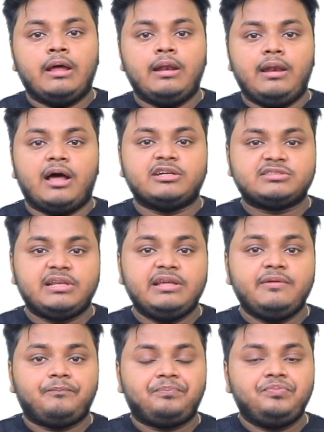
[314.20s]

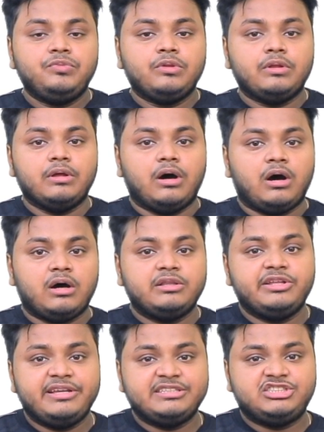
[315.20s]
Lastly,
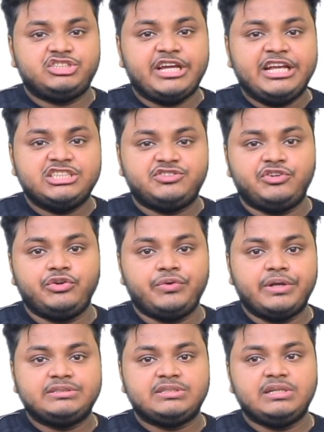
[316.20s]
there is change
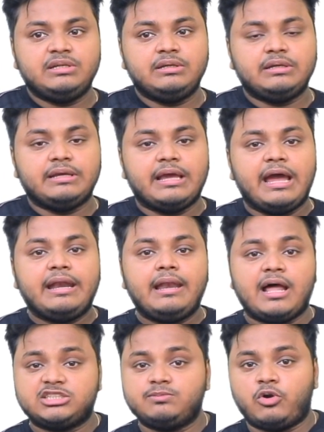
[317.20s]
frequency and
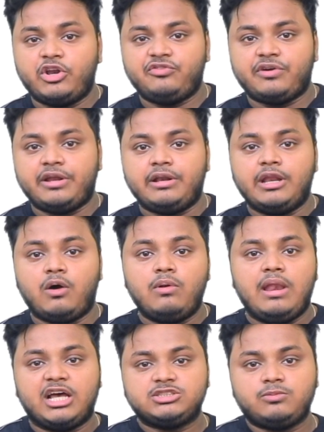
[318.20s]
last modified. Now
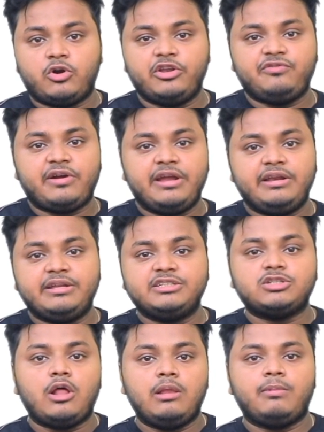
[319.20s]
last modified
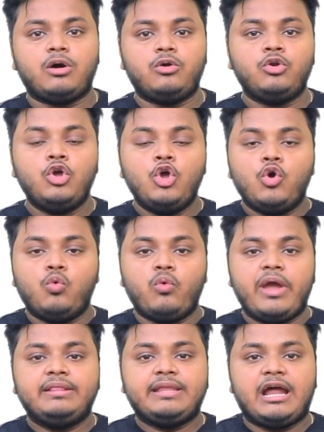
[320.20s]
is all about
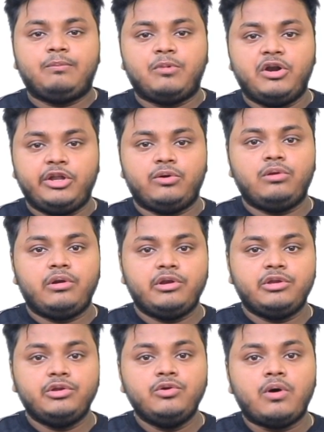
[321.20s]
when that particular
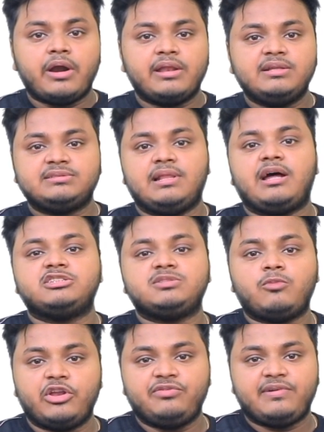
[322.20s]
URL is last
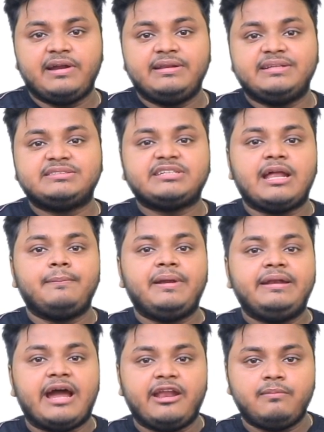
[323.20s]
modified. This can be
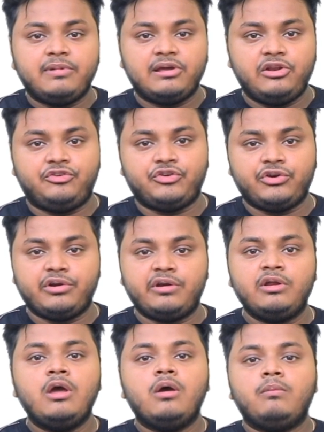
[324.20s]
dynamically
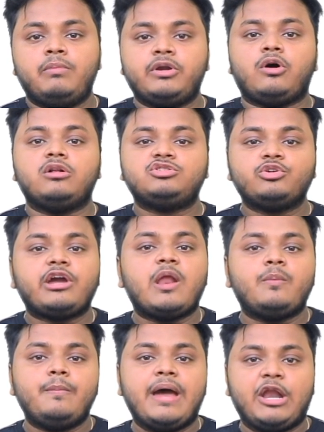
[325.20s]
triggered but also
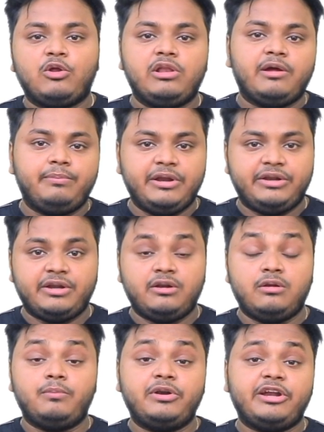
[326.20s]
can be manually
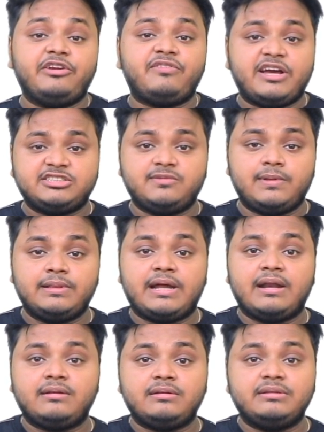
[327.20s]
updated, but advisable
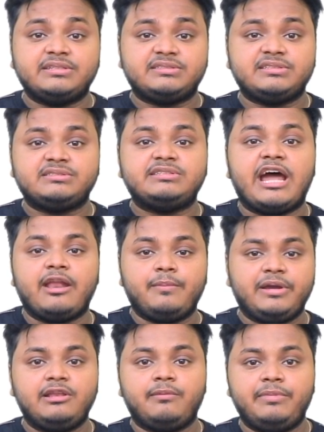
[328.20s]
that this is
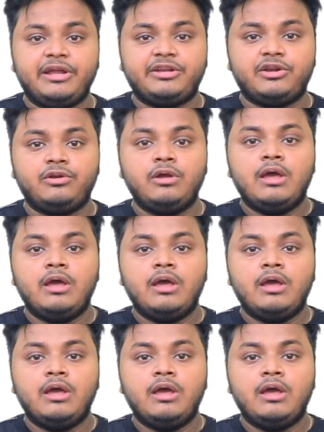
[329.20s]
dynamically updated,